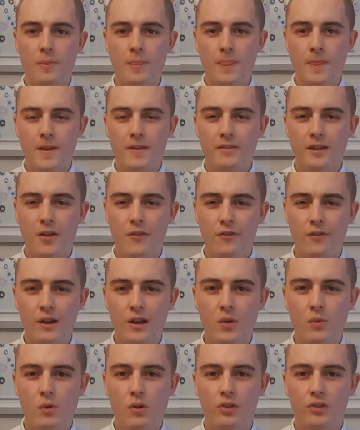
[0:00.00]
there's definitely
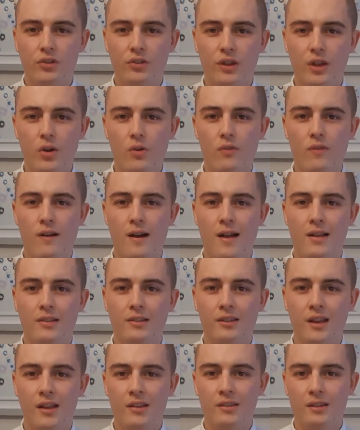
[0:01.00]
one skill that
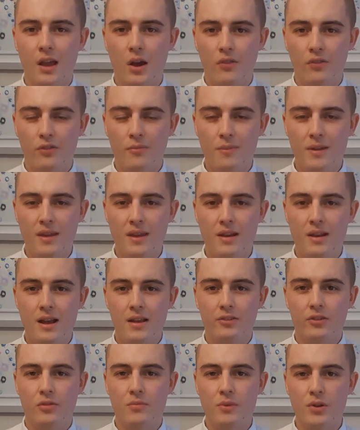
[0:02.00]
stands out for me and that's
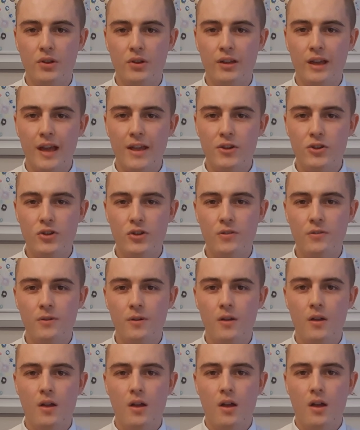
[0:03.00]
communication.
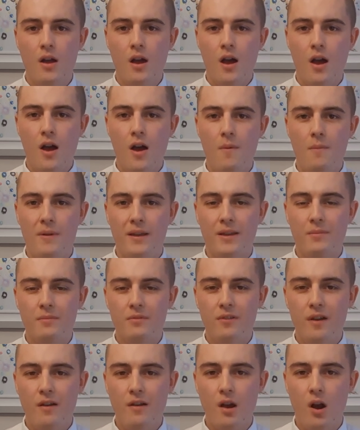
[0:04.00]
It can be
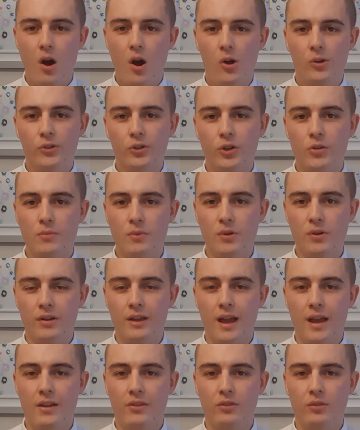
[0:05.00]
very hard to
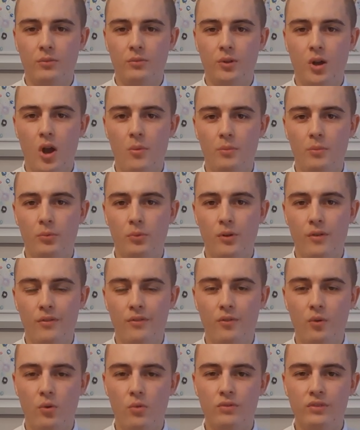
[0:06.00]
communicate sometimes with
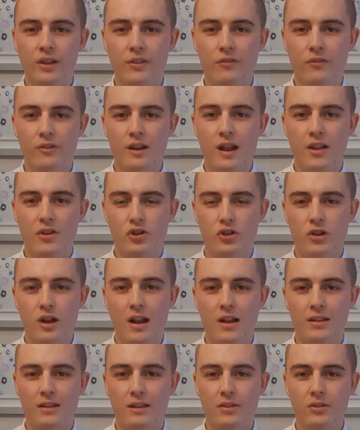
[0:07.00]
all the different
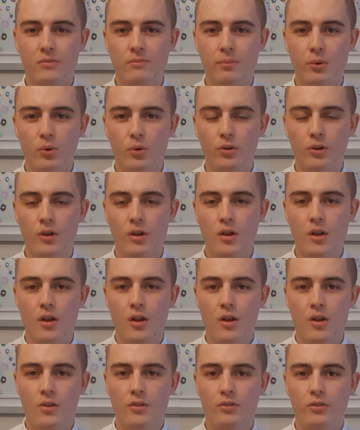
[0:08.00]
nationalities on board.
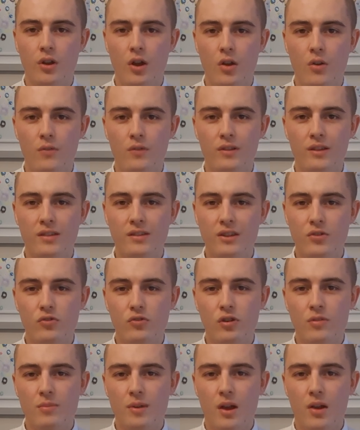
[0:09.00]
So the Disney
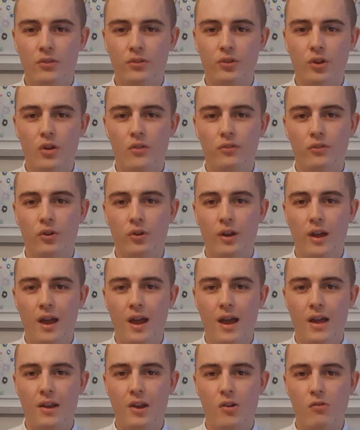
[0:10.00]
Dream that I served on
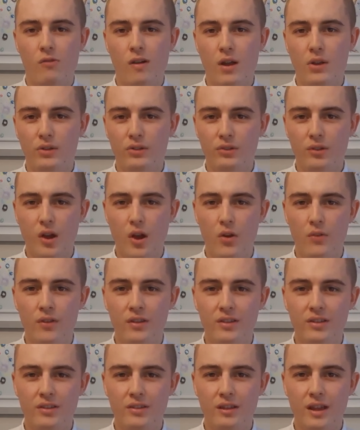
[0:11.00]
had around over
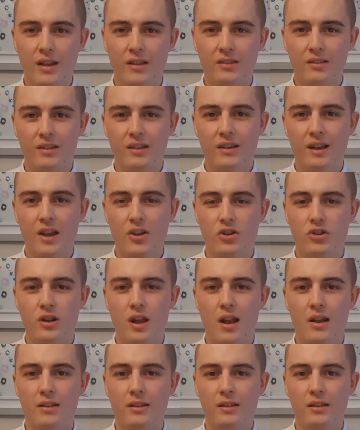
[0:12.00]
60
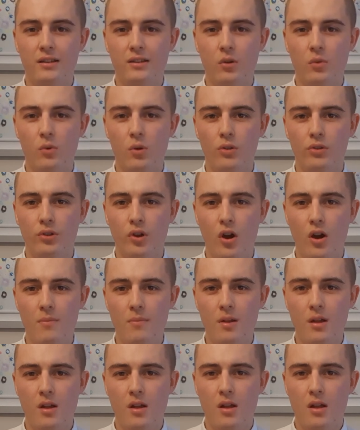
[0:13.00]
nationalities at one time.
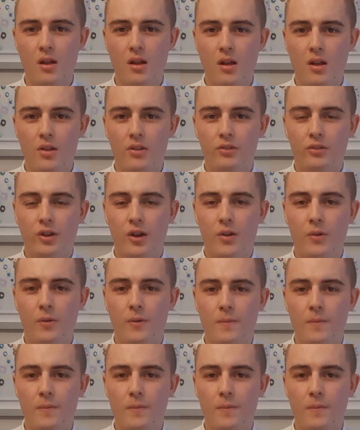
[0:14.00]
So